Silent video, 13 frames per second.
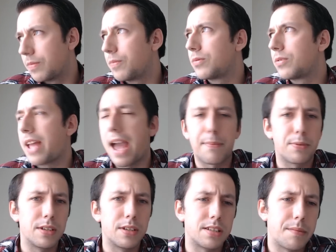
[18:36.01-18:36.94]

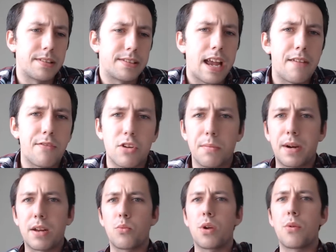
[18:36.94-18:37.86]
capitalism has saved her, but
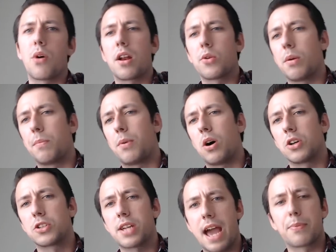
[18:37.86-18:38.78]
we want to abolish
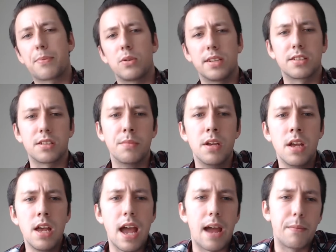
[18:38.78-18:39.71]
capitalism.
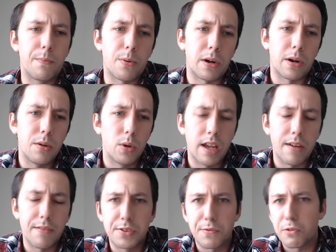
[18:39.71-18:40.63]
And Bernie will give us
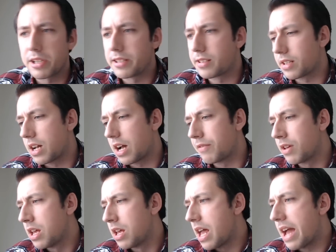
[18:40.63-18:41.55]
free stuff,
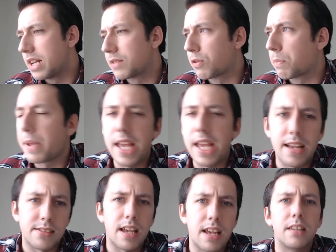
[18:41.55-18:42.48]
and it's for peace
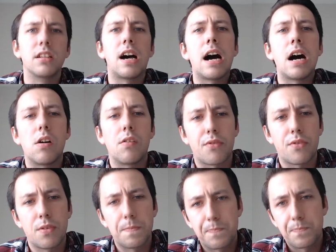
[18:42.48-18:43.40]
and love.
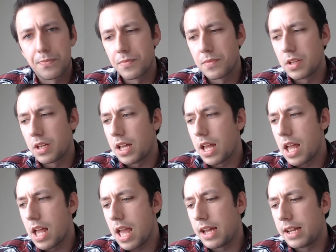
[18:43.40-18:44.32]

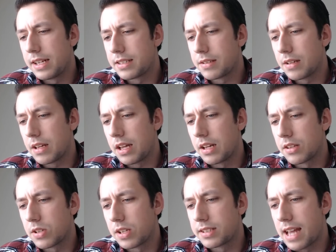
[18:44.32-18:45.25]
And it's another
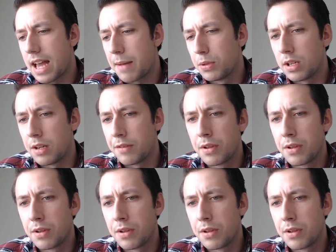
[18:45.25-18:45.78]
example of